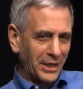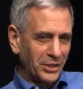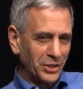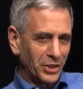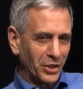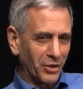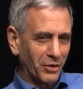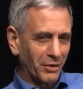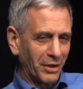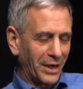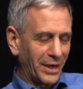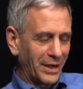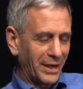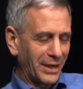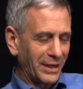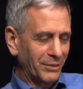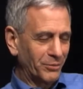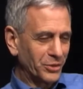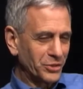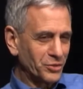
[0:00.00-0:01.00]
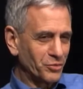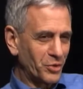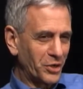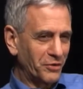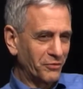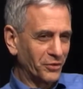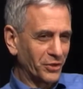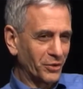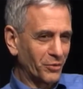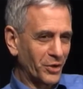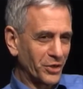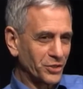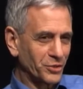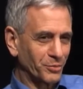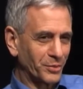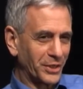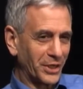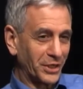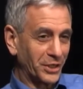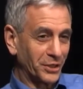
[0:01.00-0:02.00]
And you know, I wasn't ready for the
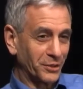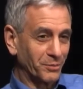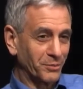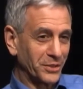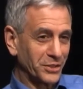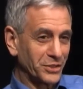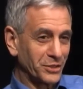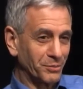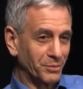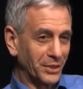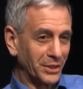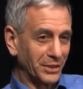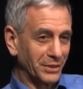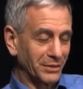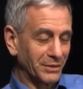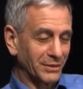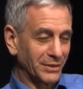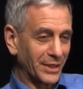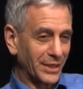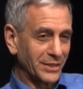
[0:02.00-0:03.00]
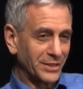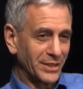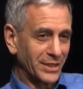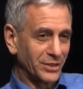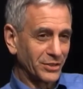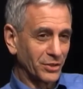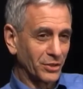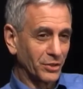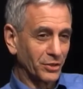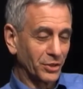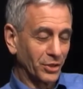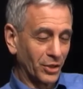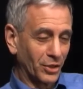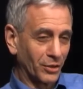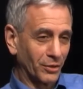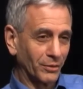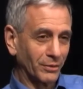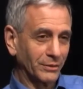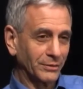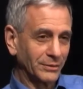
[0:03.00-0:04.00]
question, but I didn't miss a beat. I said to her,
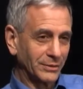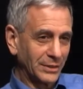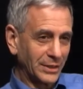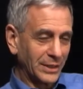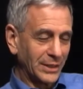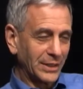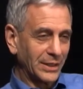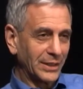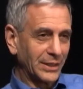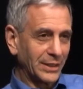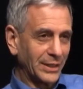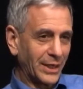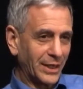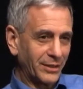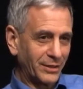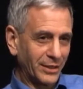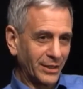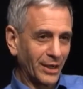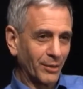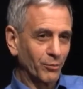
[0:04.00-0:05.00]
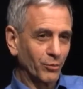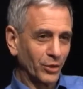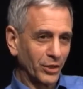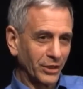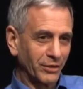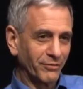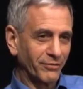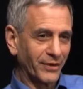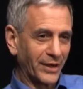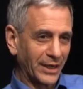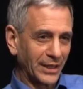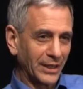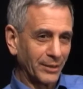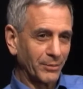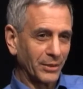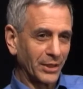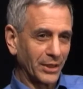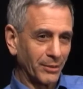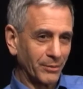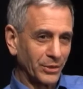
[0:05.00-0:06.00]
No, I think I'm really
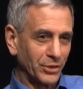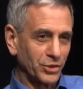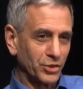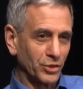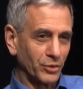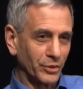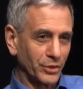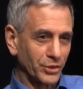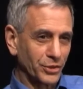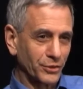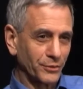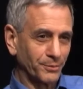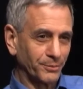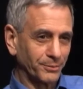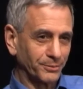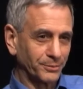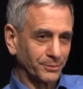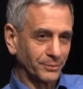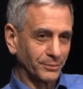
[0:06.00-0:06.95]
finally becoming Jewish.